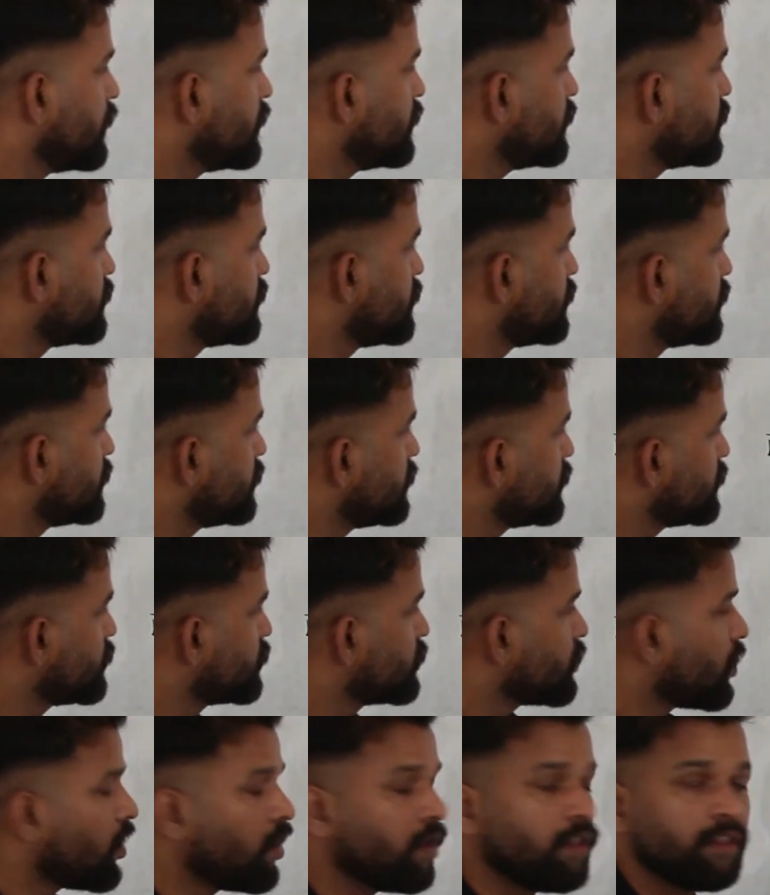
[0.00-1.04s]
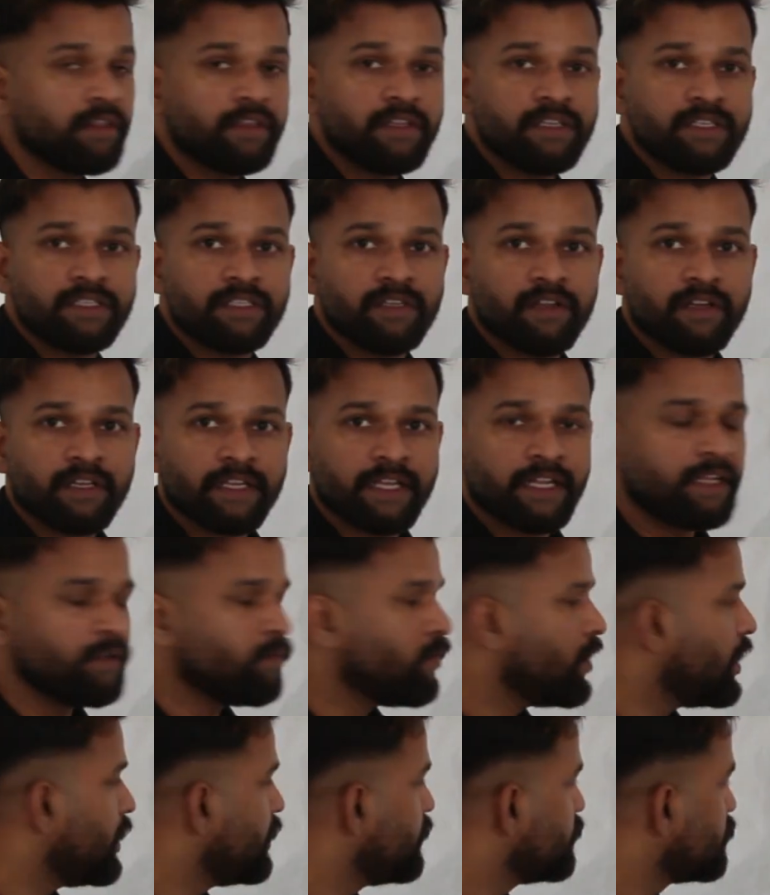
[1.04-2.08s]
this solve this you will get the
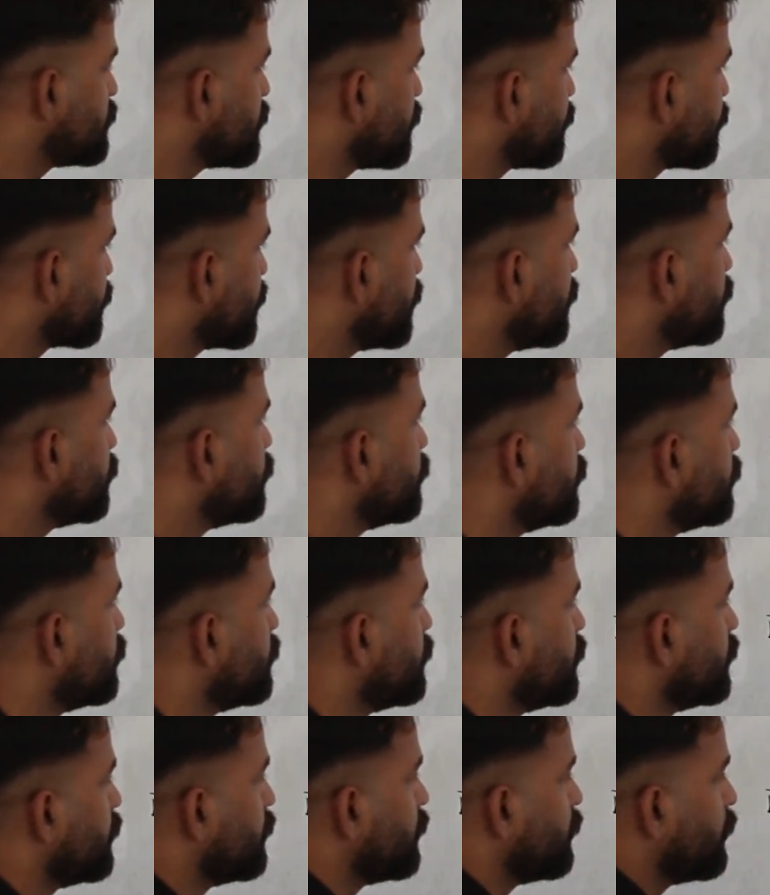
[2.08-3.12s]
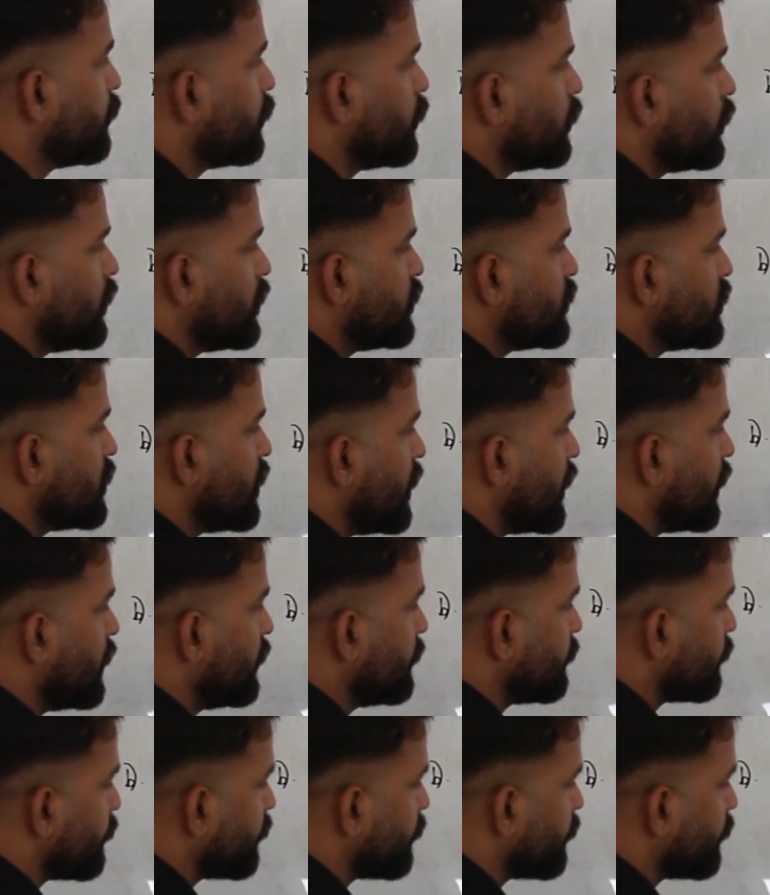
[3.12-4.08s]
values of q put this here